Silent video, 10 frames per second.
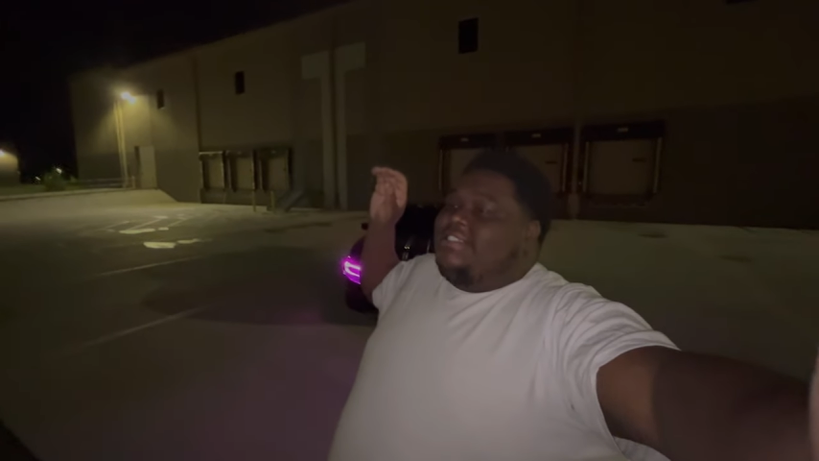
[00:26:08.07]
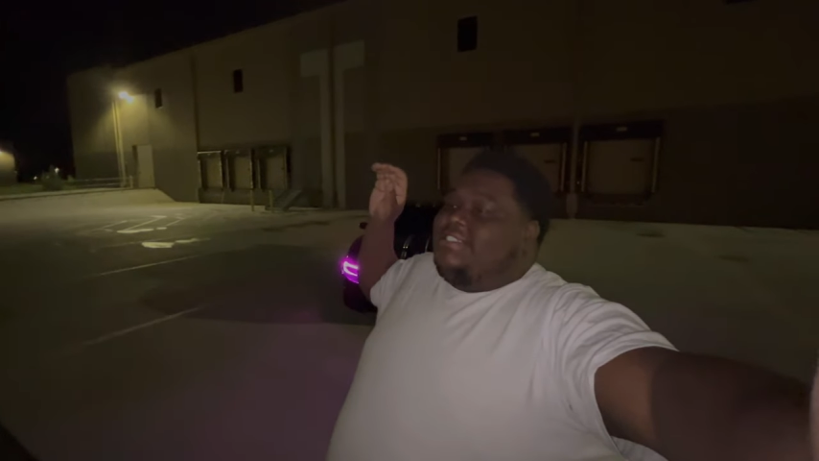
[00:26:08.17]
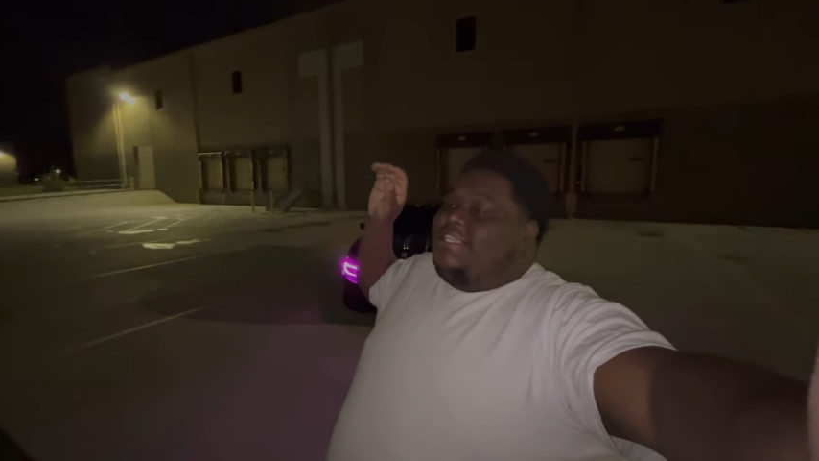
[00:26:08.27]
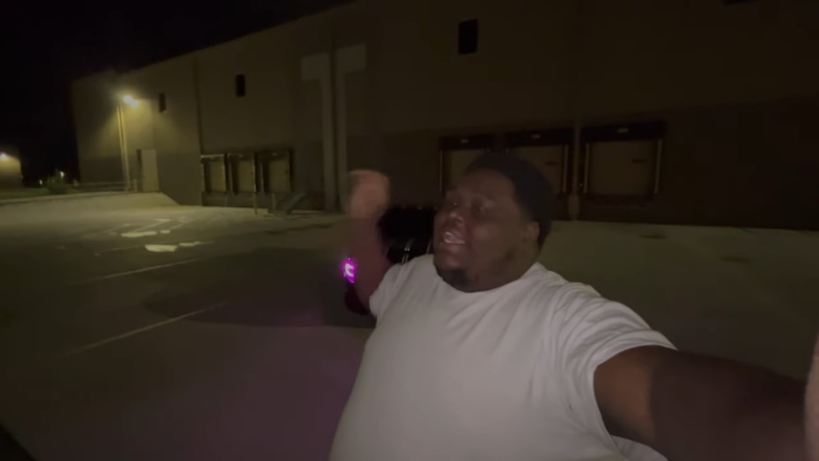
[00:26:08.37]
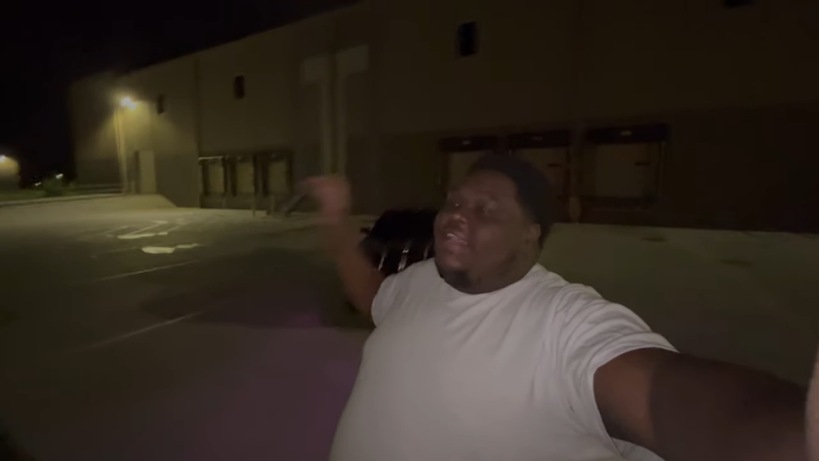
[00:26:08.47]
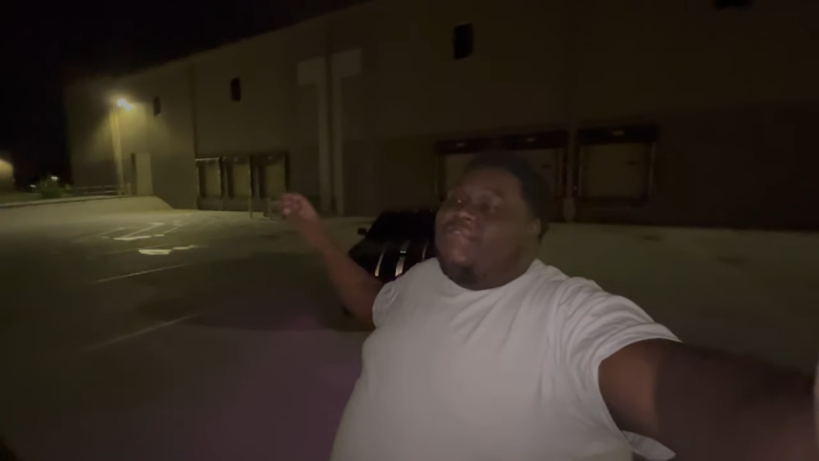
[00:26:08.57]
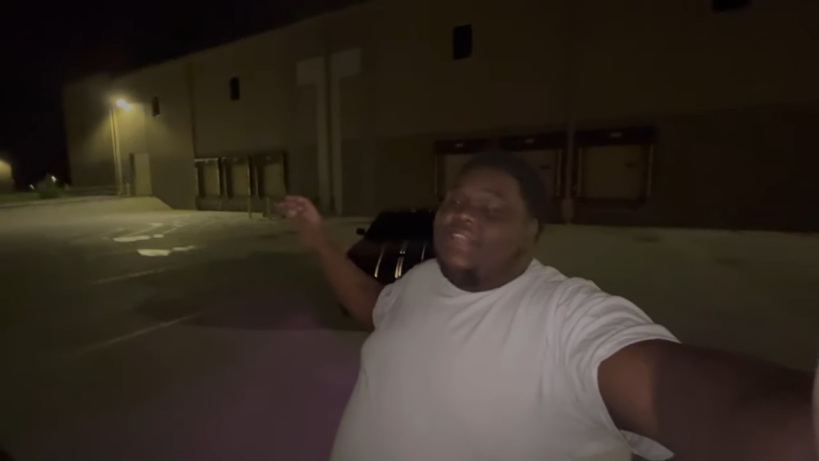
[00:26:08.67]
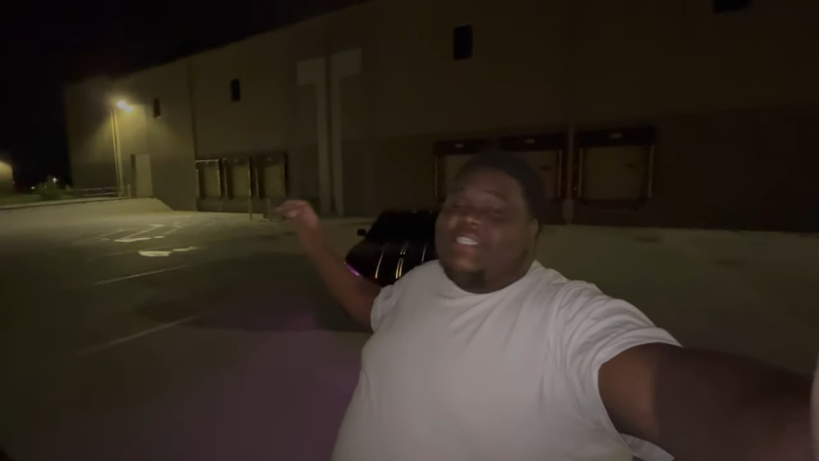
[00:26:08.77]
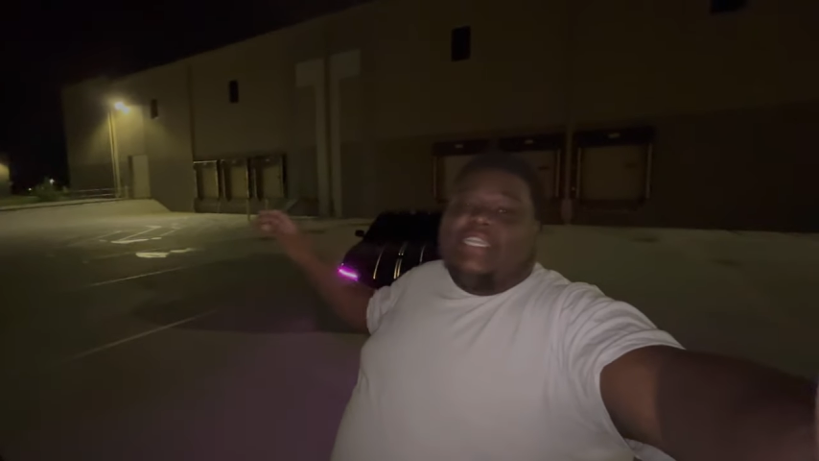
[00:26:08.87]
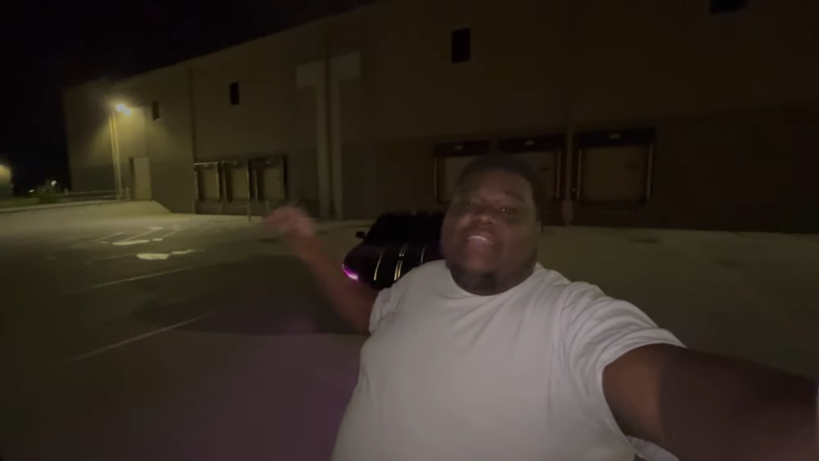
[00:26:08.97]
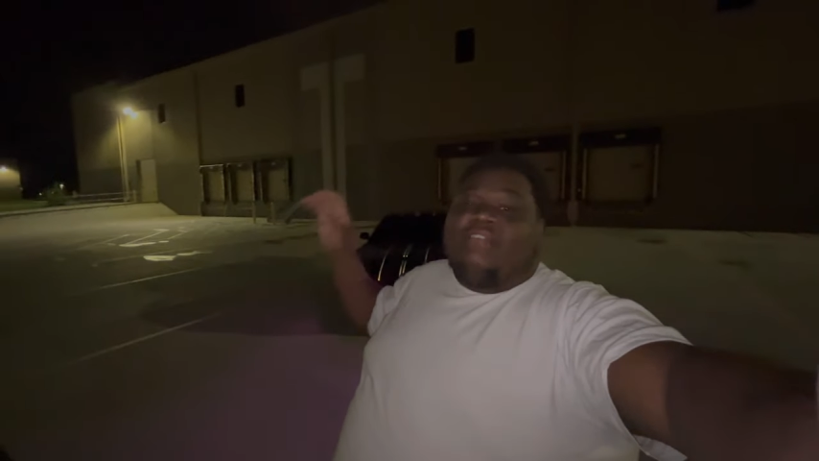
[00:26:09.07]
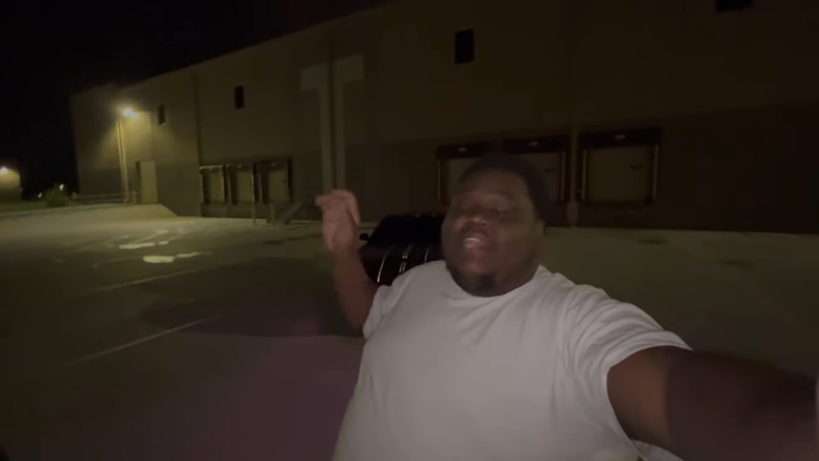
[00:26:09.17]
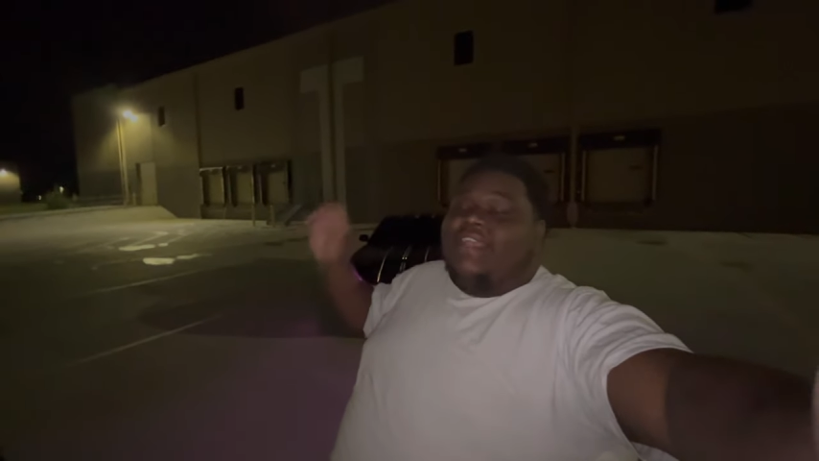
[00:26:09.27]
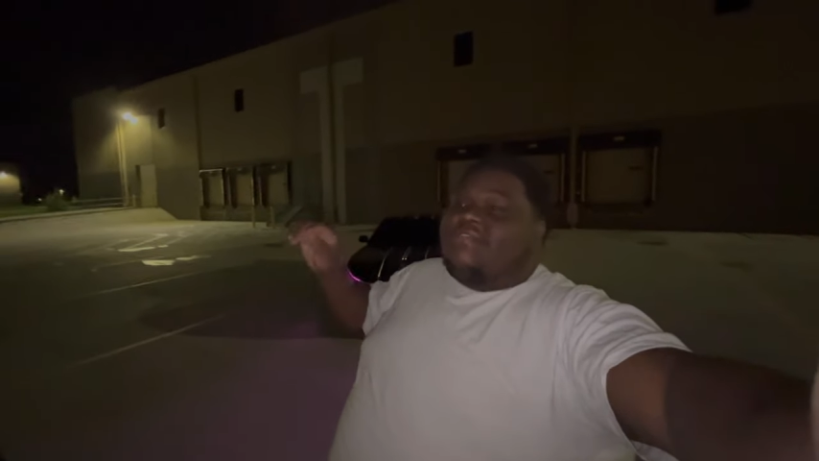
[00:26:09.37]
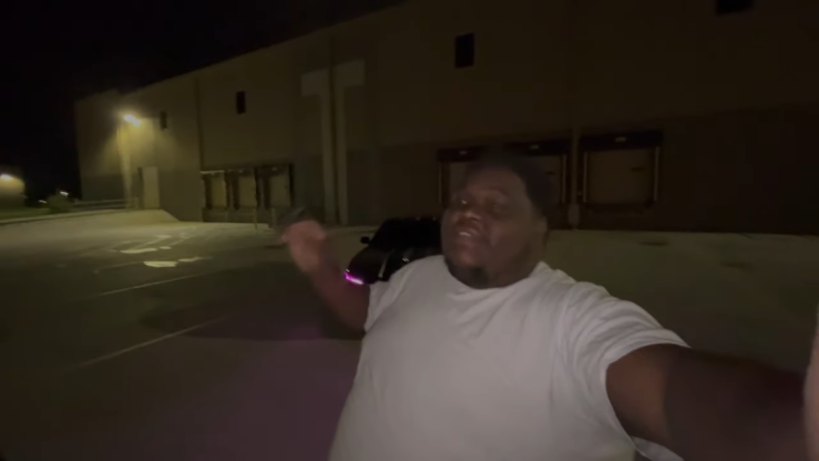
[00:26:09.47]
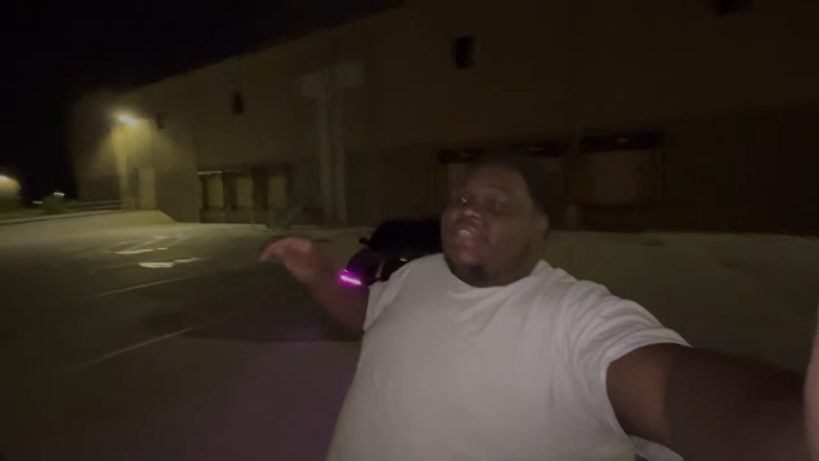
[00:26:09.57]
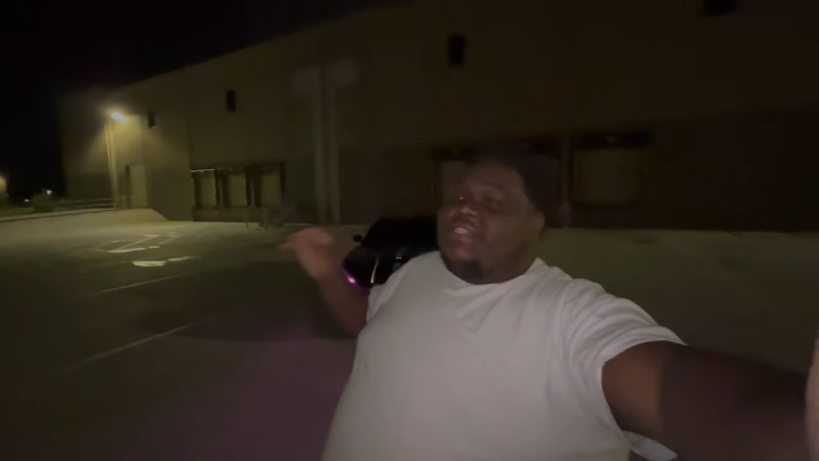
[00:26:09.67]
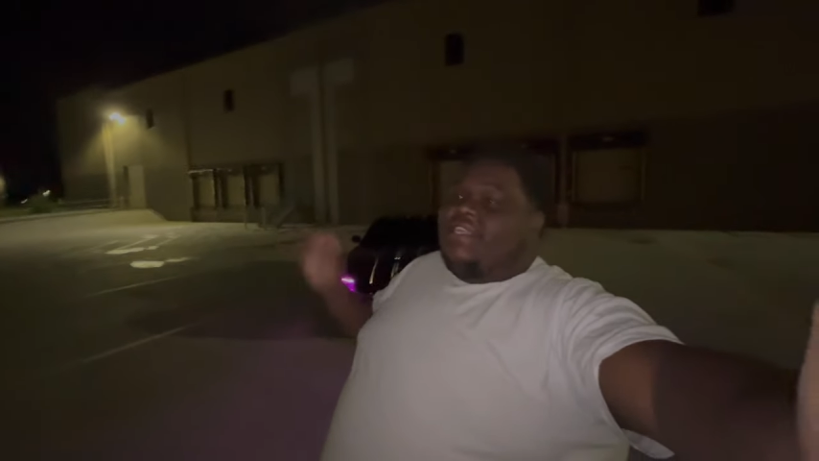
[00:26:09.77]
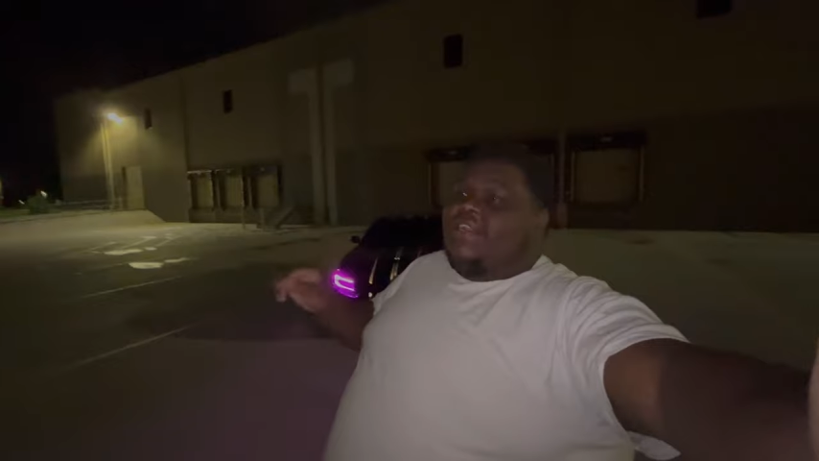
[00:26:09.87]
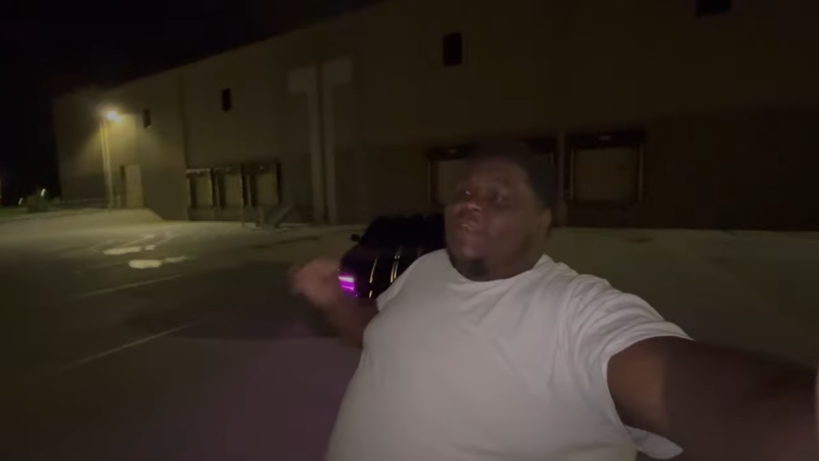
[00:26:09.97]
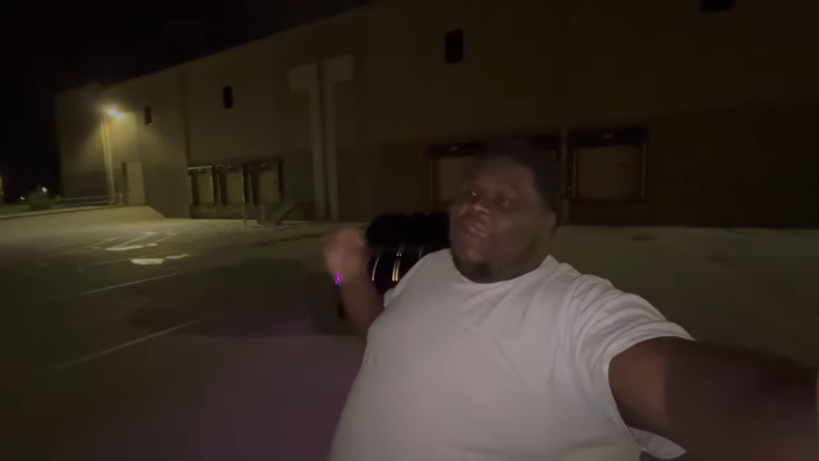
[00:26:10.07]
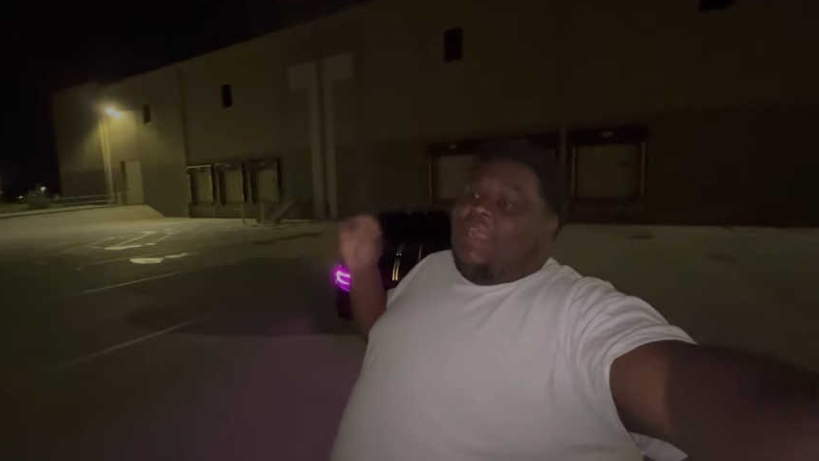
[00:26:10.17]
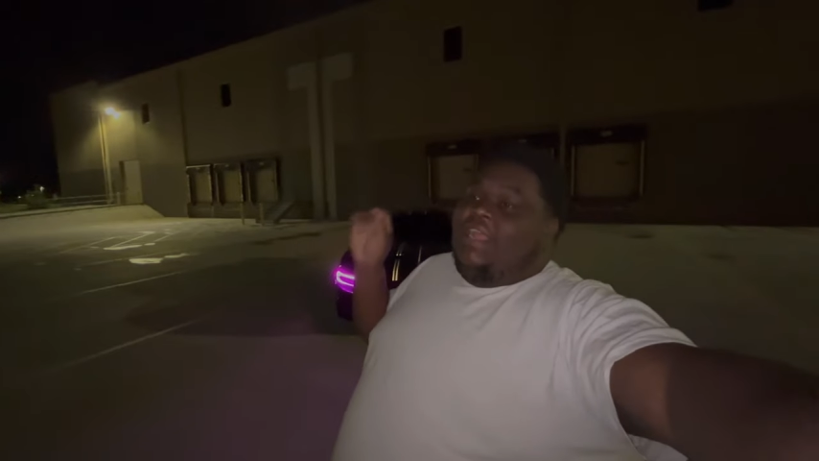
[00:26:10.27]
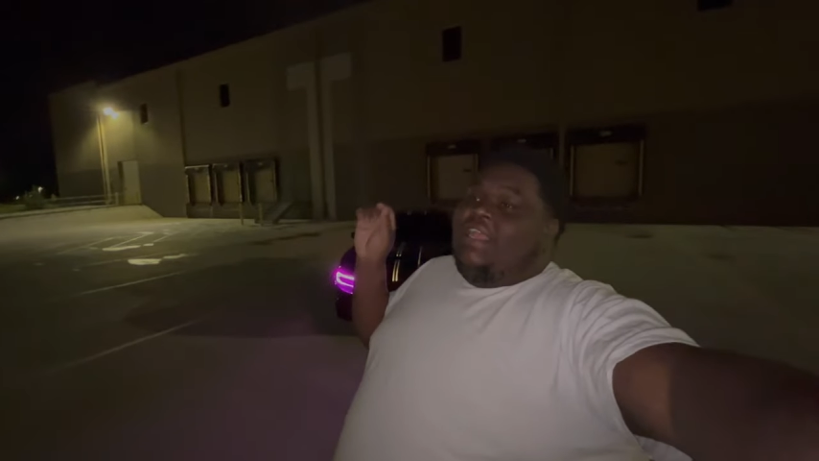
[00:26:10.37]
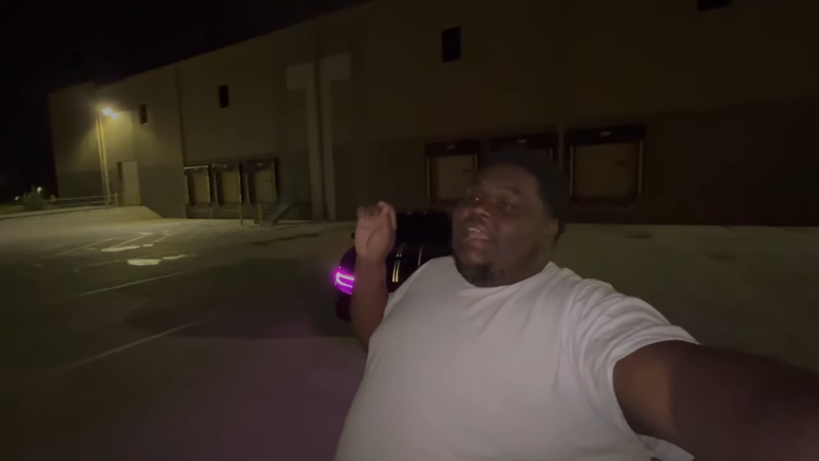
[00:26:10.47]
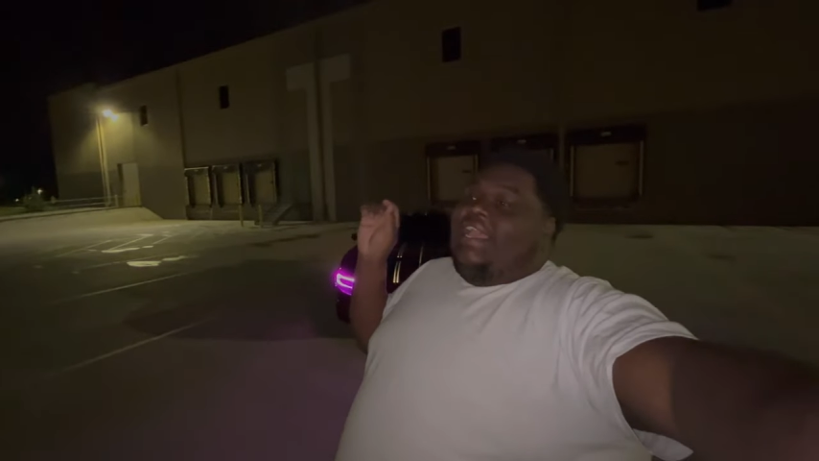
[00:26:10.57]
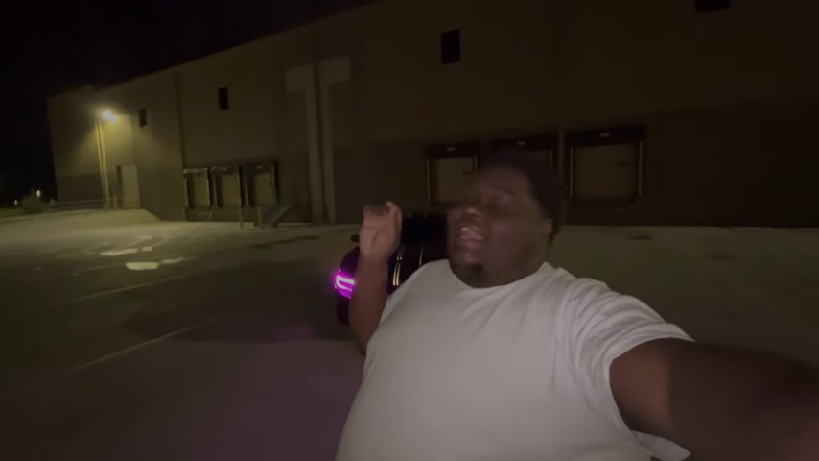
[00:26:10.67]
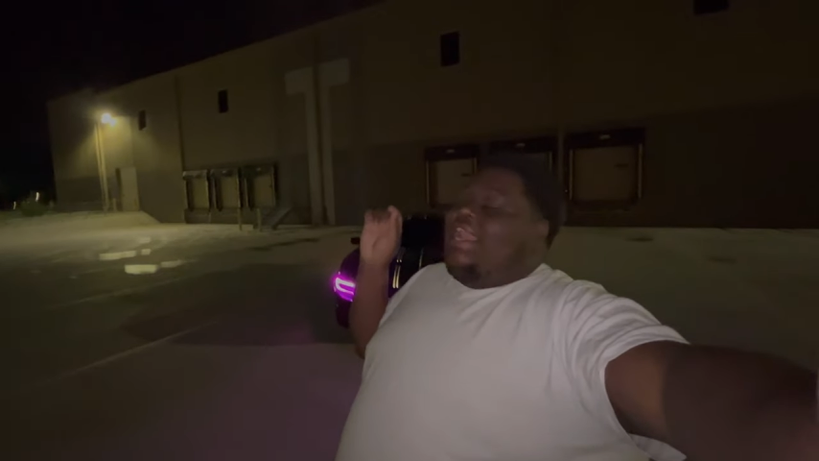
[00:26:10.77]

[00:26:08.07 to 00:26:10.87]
10, 15 revs right there, and